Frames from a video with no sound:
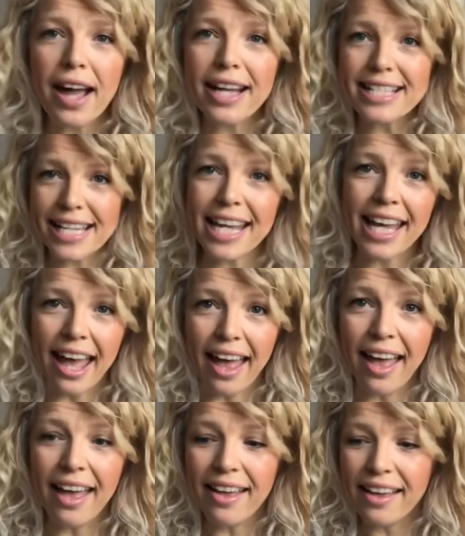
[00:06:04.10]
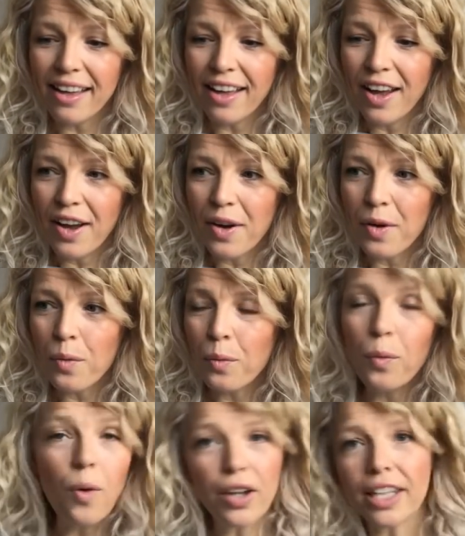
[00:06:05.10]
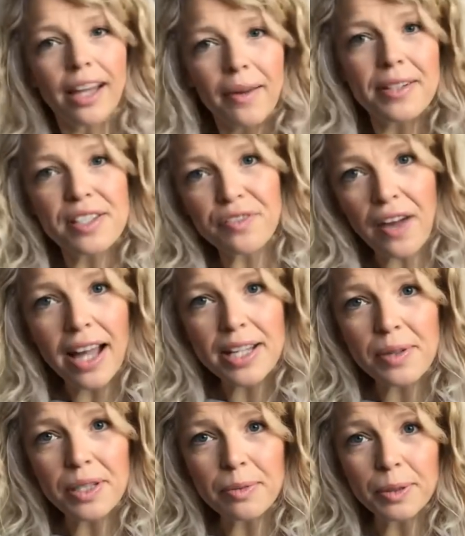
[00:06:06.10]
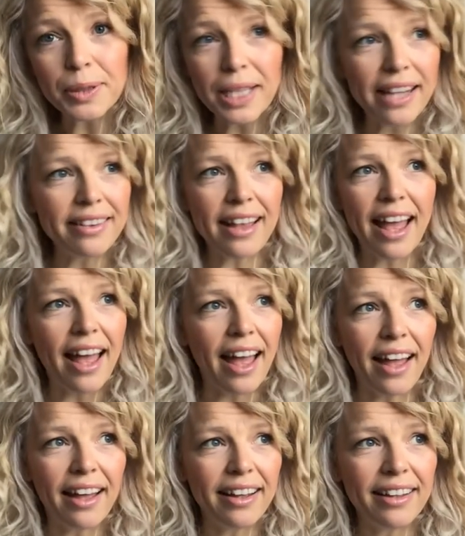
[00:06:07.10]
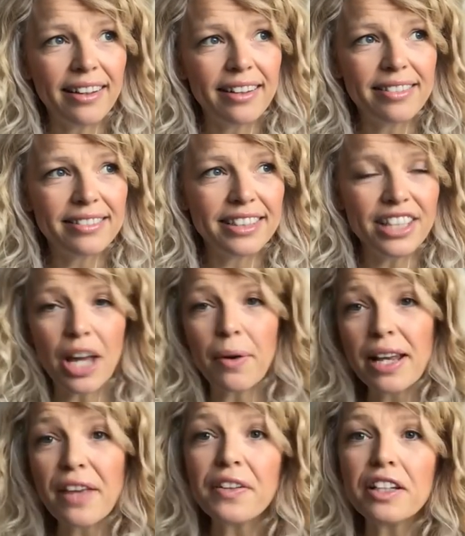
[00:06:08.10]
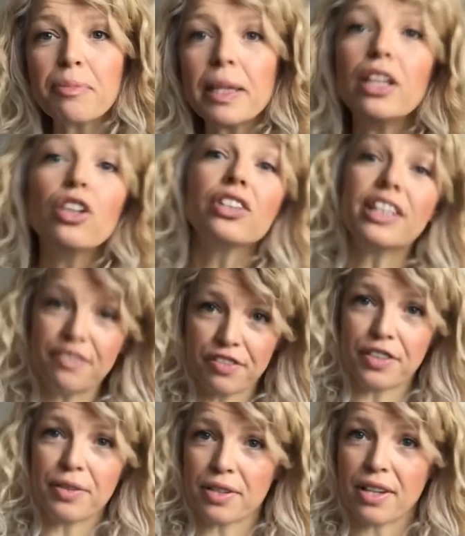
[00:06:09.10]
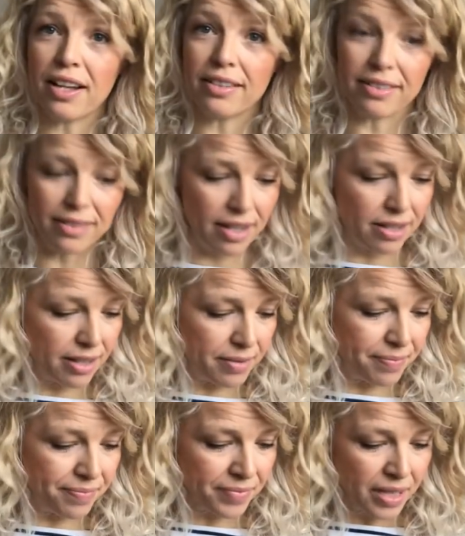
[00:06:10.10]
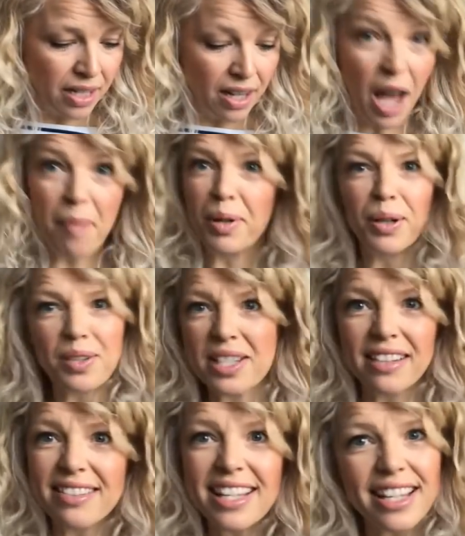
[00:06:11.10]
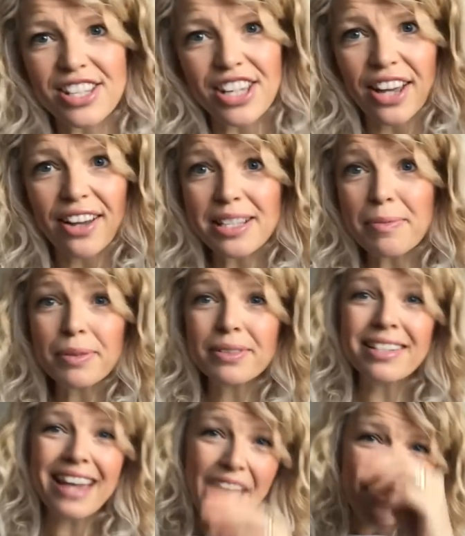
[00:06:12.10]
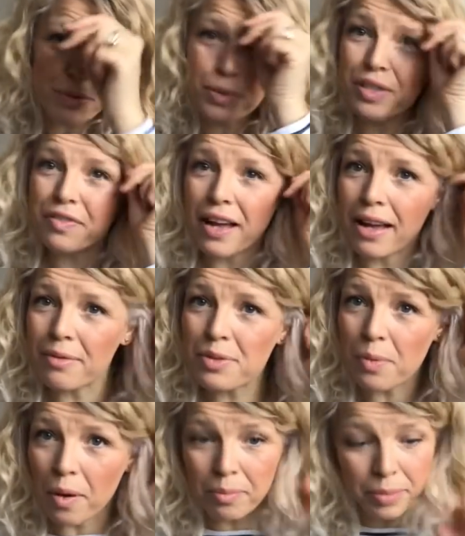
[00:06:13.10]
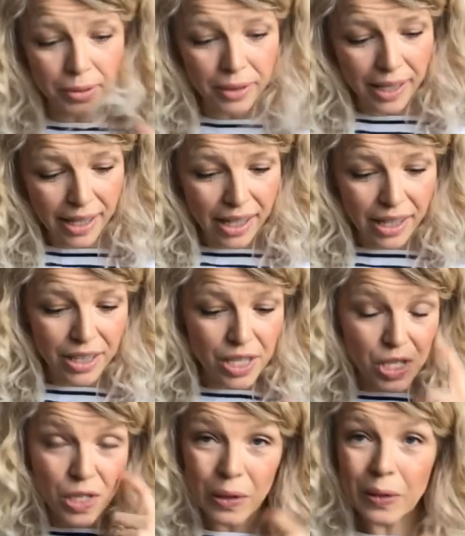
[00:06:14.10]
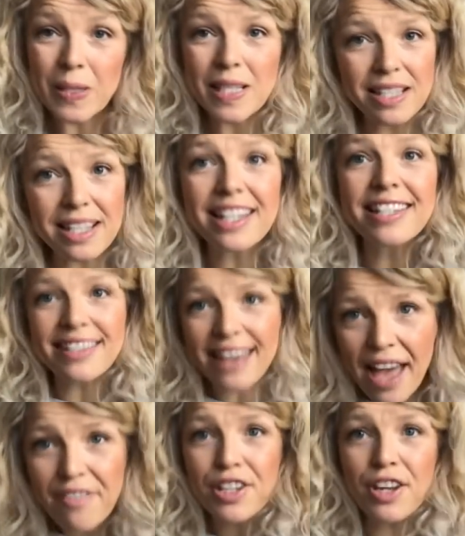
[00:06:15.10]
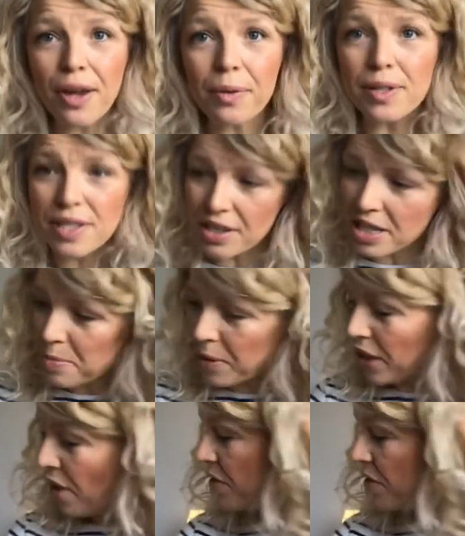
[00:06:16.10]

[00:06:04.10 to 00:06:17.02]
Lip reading: idea what you're going to find when you walk in there. You know, and if you'd have been looking for a Martin t-shirt, you would have found one, but you just never know what's going to spring